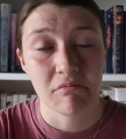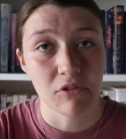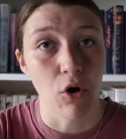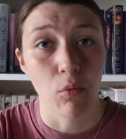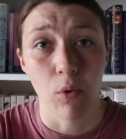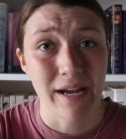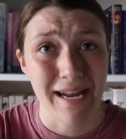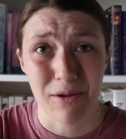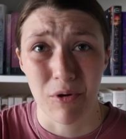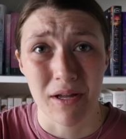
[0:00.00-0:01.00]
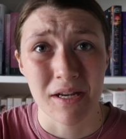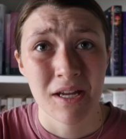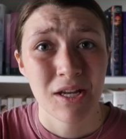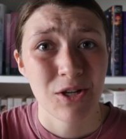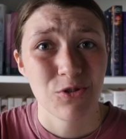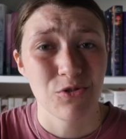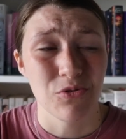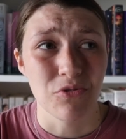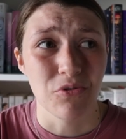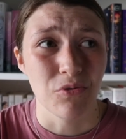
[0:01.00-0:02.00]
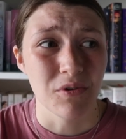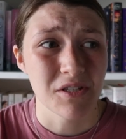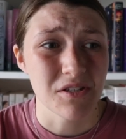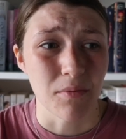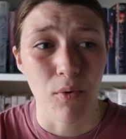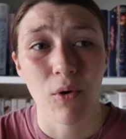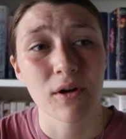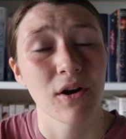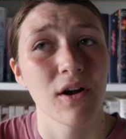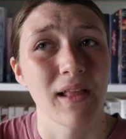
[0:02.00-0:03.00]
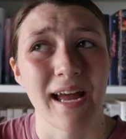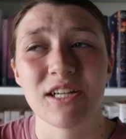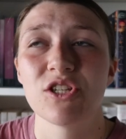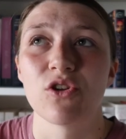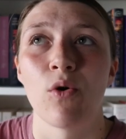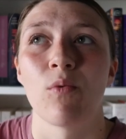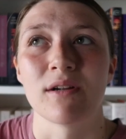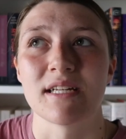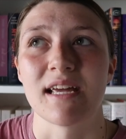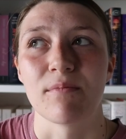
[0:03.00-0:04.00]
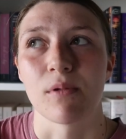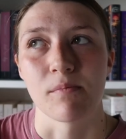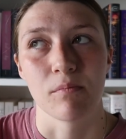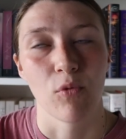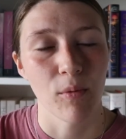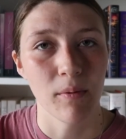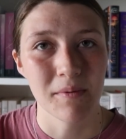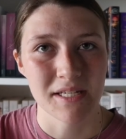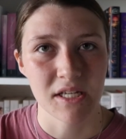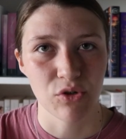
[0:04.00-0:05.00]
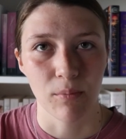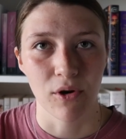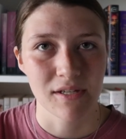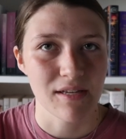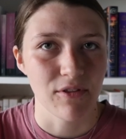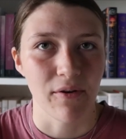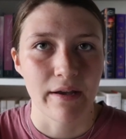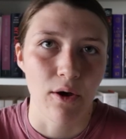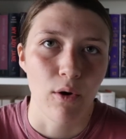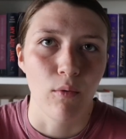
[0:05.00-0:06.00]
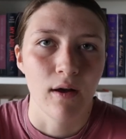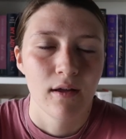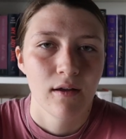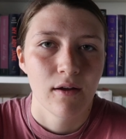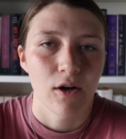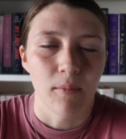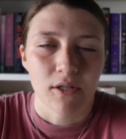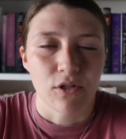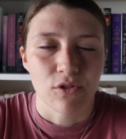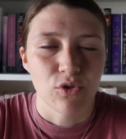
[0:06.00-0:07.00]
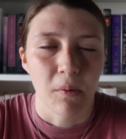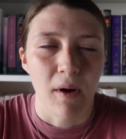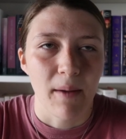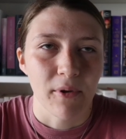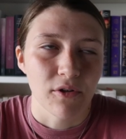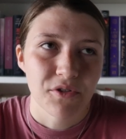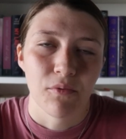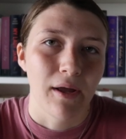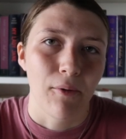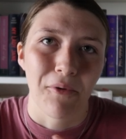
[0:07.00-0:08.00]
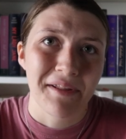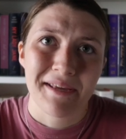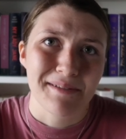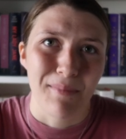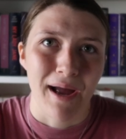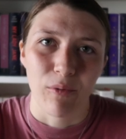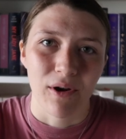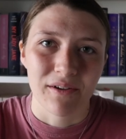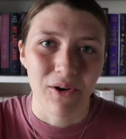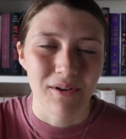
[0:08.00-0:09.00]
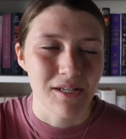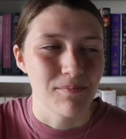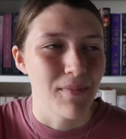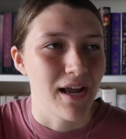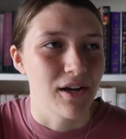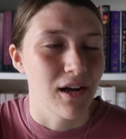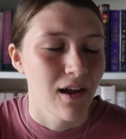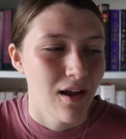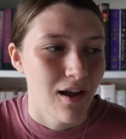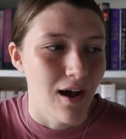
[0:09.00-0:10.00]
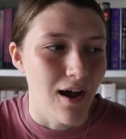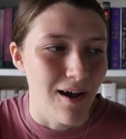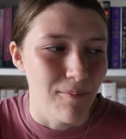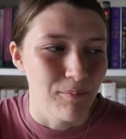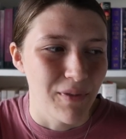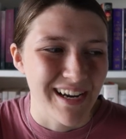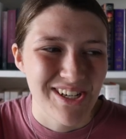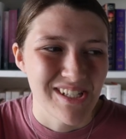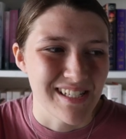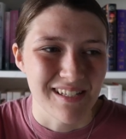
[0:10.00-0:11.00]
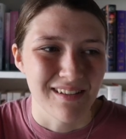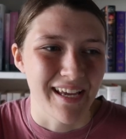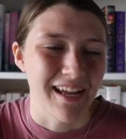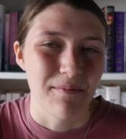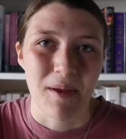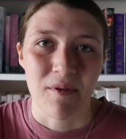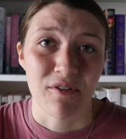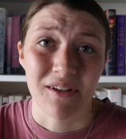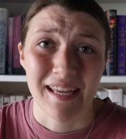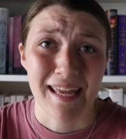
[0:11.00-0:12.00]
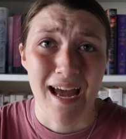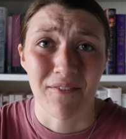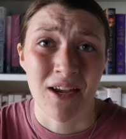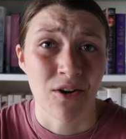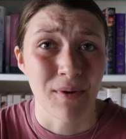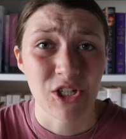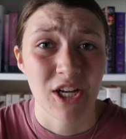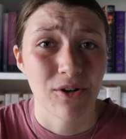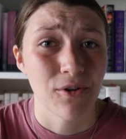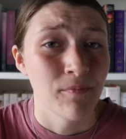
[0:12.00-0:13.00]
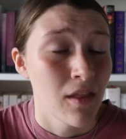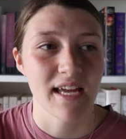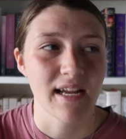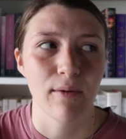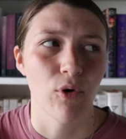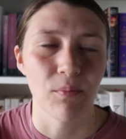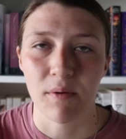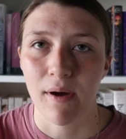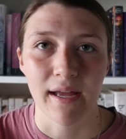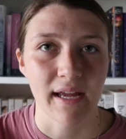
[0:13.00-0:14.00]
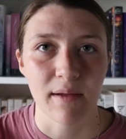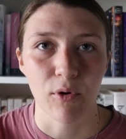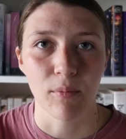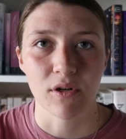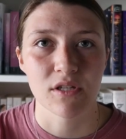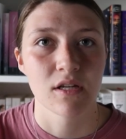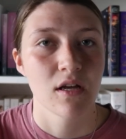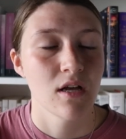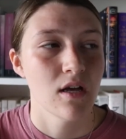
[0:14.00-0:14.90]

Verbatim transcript: don't want anyone to support her. Like, I just don't want to give more publicity to her books, even though I know her books are super popular, so like, what is my word going to matter? But I just didn't like it. It made me feel icky having it on my channel, and I won't be buying any more books